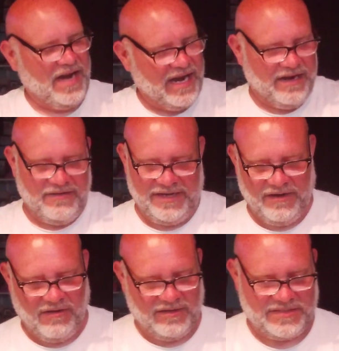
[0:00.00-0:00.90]

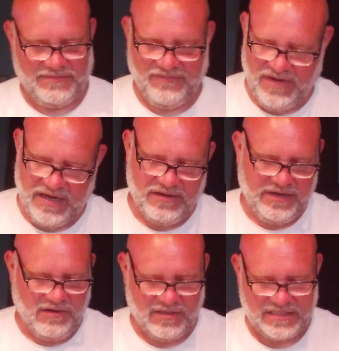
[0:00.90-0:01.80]
Very awesome.
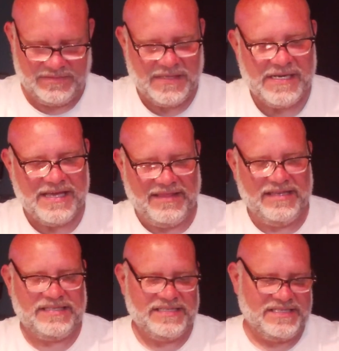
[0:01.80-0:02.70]
Very awesome.
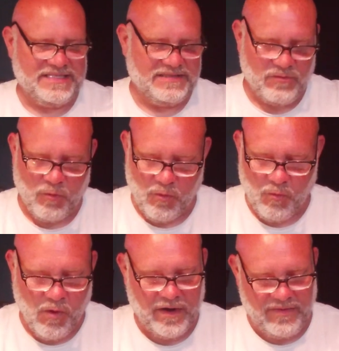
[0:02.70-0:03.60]
This is
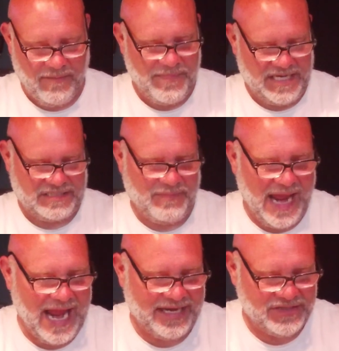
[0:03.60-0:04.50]
one of the best
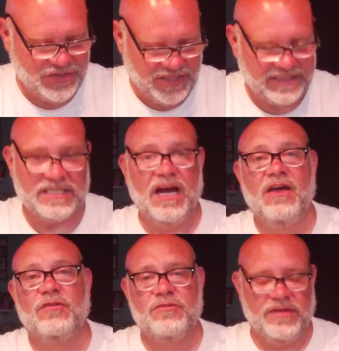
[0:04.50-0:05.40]
packagings
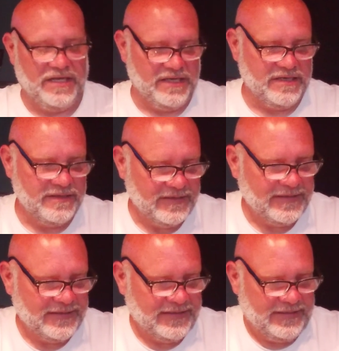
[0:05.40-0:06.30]
other than
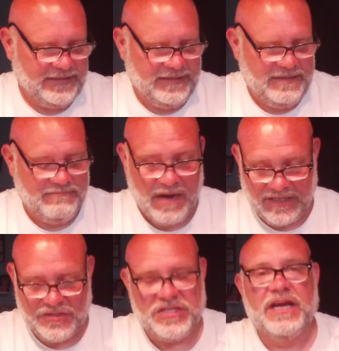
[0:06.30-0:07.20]

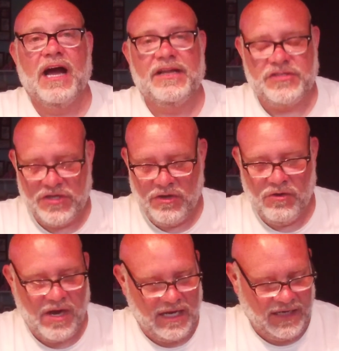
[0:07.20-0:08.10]
my G.I.
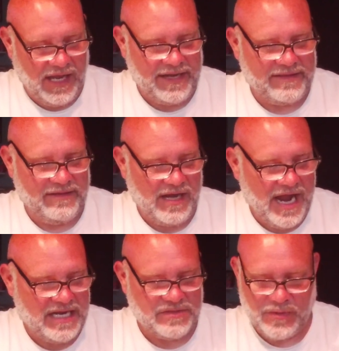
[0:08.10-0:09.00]
Joe. I like the
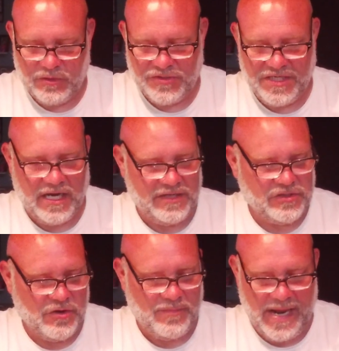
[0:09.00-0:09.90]
Hasbro G.I.
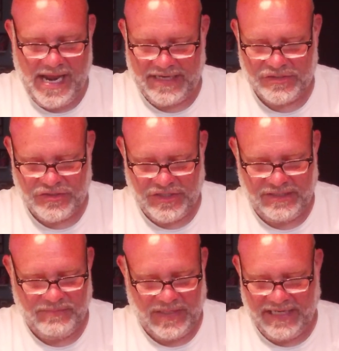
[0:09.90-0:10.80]
Joe
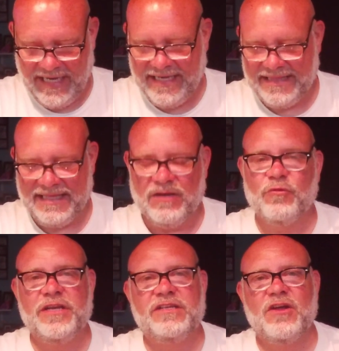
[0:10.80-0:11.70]
packaging, but anything
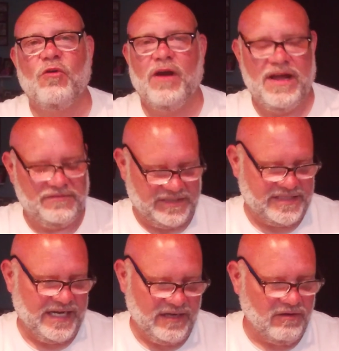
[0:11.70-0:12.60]
where you don't have to
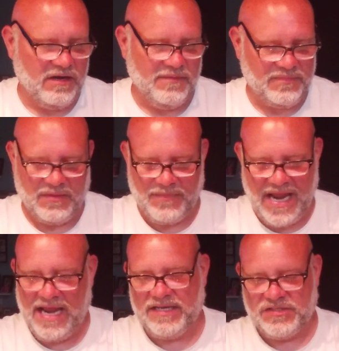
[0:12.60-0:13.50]
tear up the
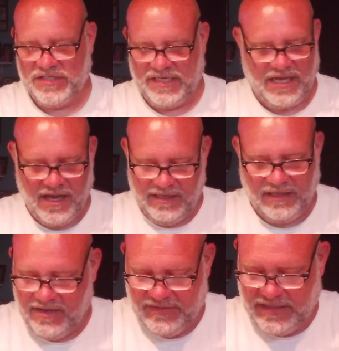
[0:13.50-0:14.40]
packaging, I
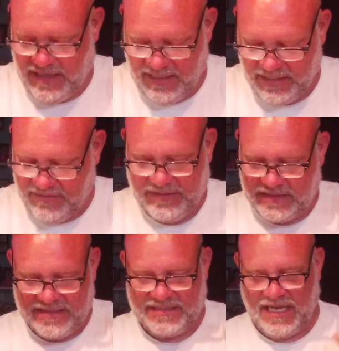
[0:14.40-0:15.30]
love it. I love
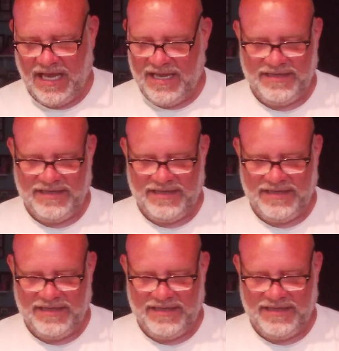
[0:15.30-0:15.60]
it because